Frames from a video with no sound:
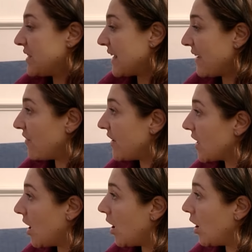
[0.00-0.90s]
stay very
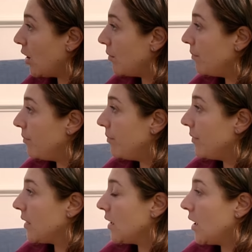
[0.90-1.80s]
calm.
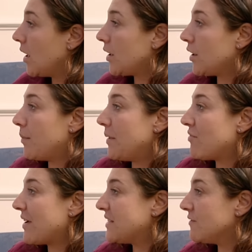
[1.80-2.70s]
Nobody
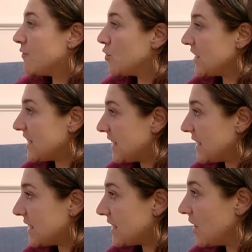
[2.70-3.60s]
raising
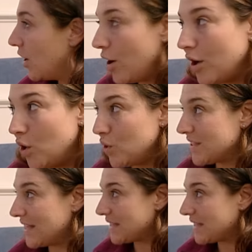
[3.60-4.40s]
voices, losing their